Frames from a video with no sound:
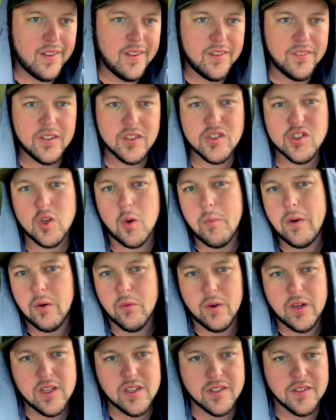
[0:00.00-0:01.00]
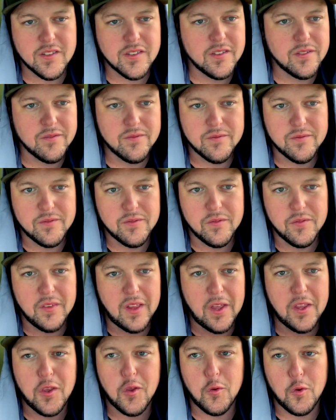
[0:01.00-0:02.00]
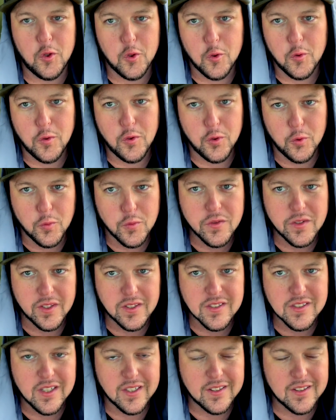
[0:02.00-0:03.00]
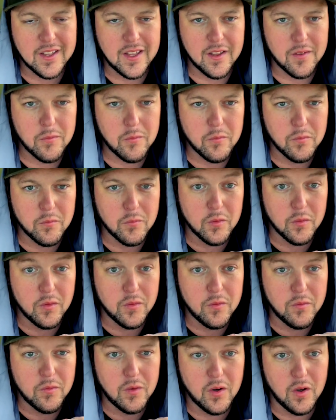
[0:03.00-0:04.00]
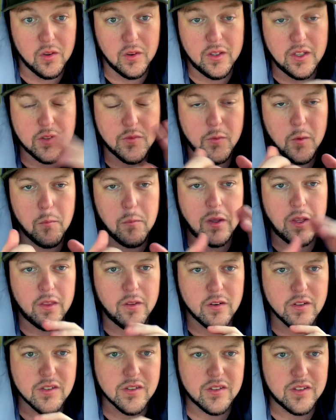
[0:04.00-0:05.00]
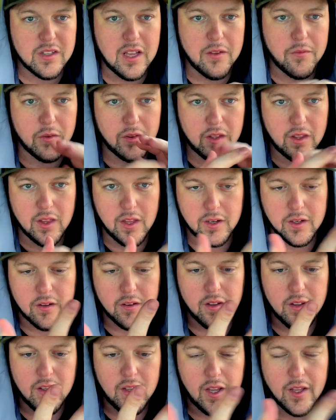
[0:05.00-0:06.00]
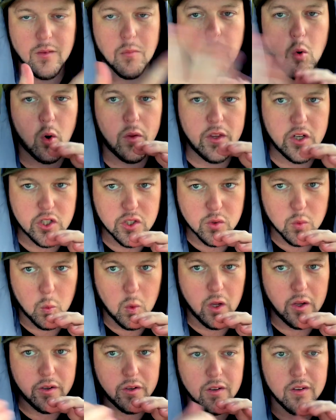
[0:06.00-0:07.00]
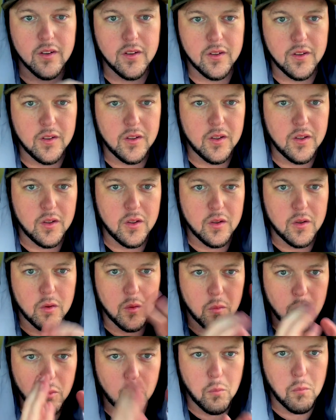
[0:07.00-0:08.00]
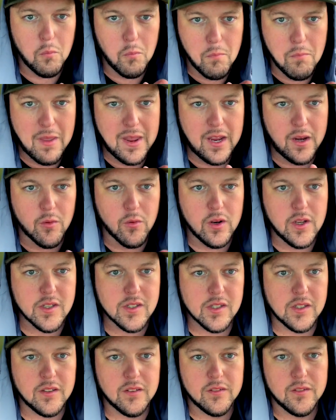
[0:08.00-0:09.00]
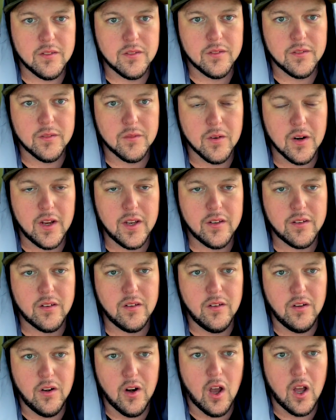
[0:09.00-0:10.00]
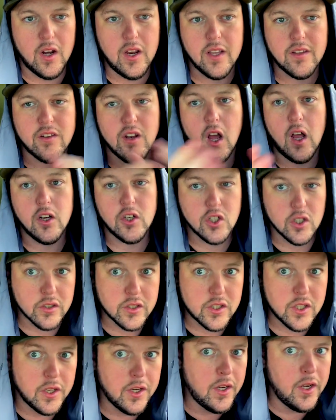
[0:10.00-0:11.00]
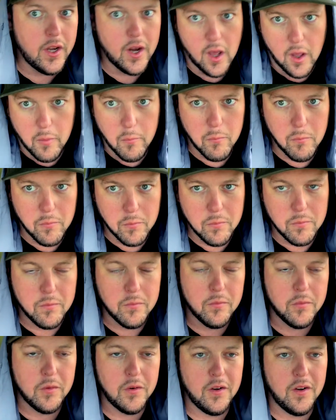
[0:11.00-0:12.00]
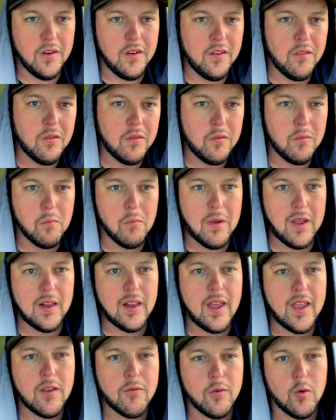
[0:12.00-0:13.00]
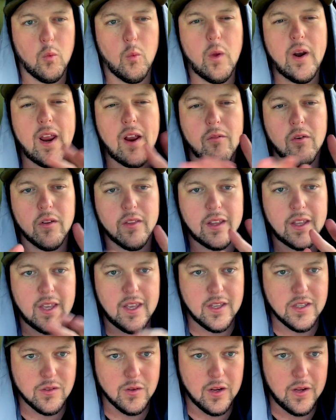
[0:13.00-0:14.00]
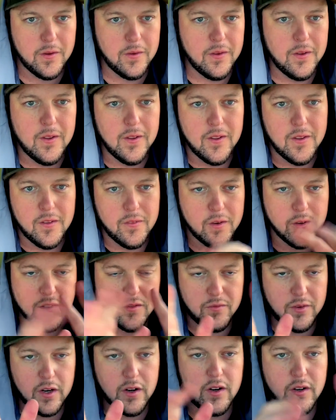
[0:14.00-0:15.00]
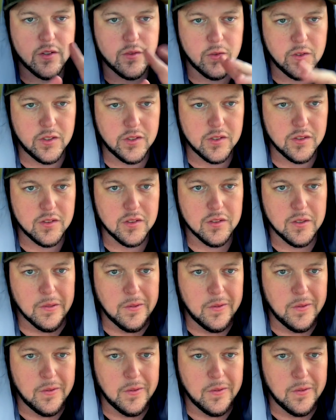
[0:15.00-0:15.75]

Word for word: there's so many reasons that you use things like that, or at least for me, there's definitely like, it's more than just one main reason, right? It's not just to numb my life or whatever the case, right? There's various reasons.